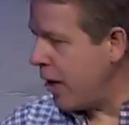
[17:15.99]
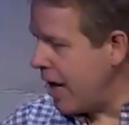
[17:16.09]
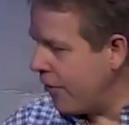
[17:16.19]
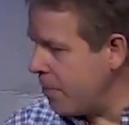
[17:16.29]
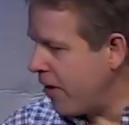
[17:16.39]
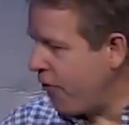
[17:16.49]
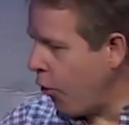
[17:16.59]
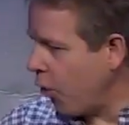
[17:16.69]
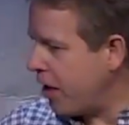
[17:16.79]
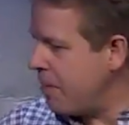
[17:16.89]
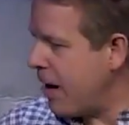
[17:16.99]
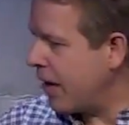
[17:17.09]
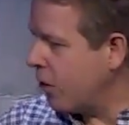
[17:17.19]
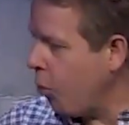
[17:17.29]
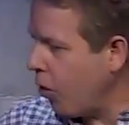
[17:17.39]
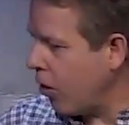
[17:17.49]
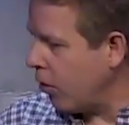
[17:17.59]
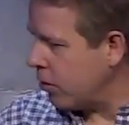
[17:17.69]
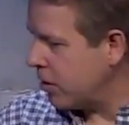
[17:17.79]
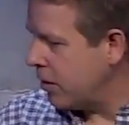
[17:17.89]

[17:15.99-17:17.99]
even before he made the world,